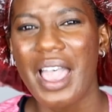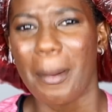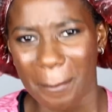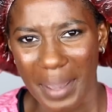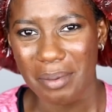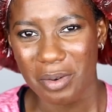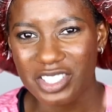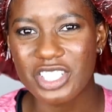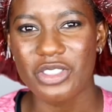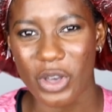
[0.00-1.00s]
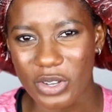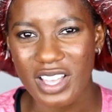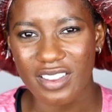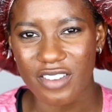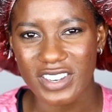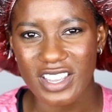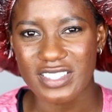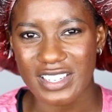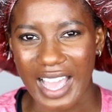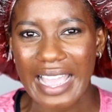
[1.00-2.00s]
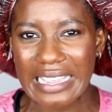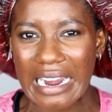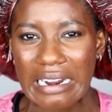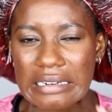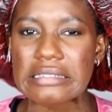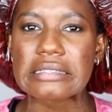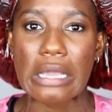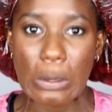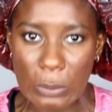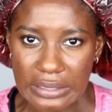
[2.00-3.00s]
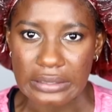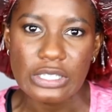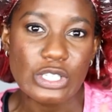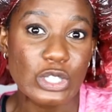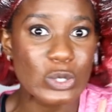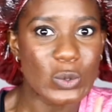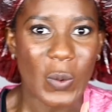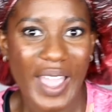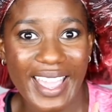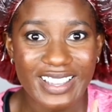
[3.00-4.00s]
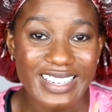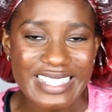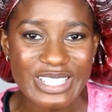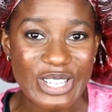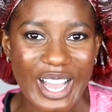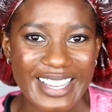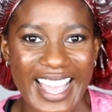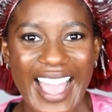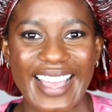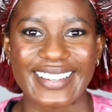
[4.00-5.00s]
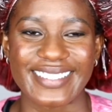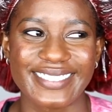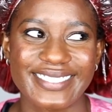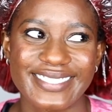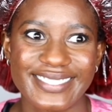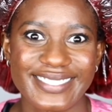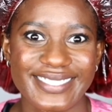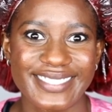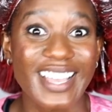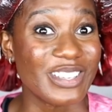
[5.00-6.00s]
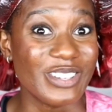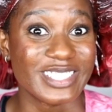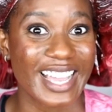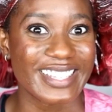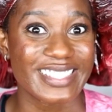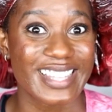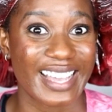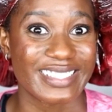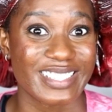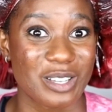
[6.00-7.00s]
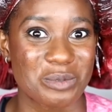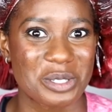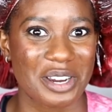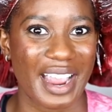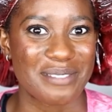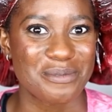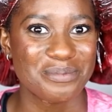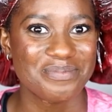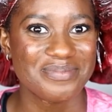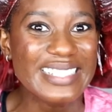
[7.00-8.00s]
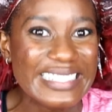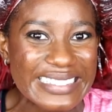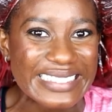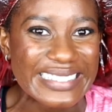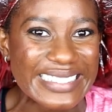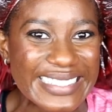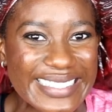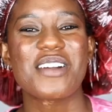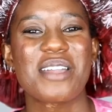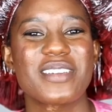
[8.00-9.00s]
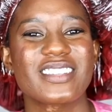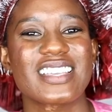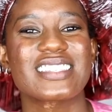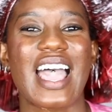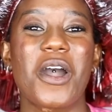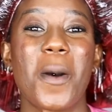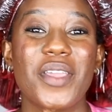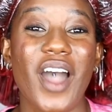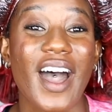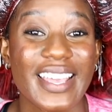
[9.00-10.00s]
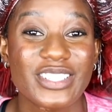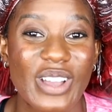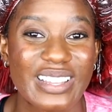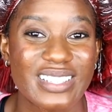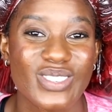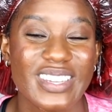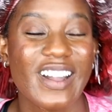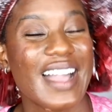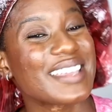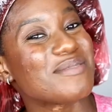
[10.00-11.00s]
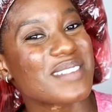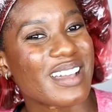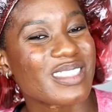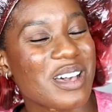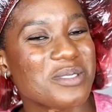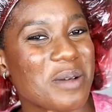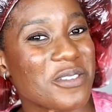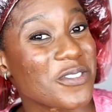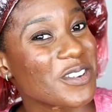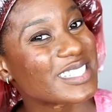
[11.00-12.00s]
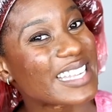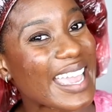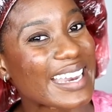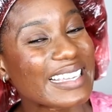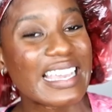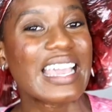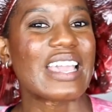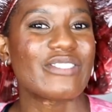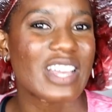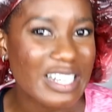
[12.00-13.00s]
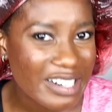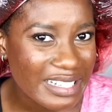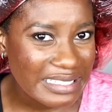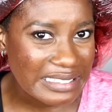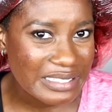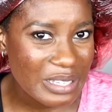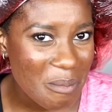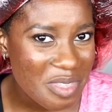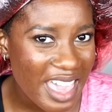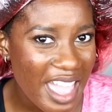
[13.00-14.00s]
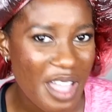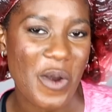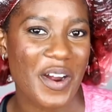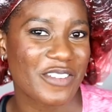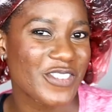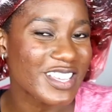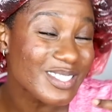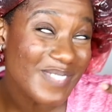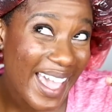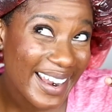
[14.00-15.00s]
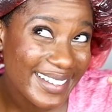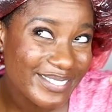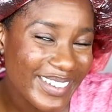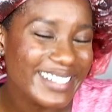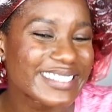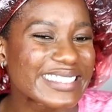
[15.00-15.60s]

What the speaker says: maybe watching those other videos in the iCards will sway your decision and you then decide to subscribe. Anyway, beauties, I hope you all enjoyed this video and give me a thumbs up if you did. If you learned a little something or if you smiled a little bit,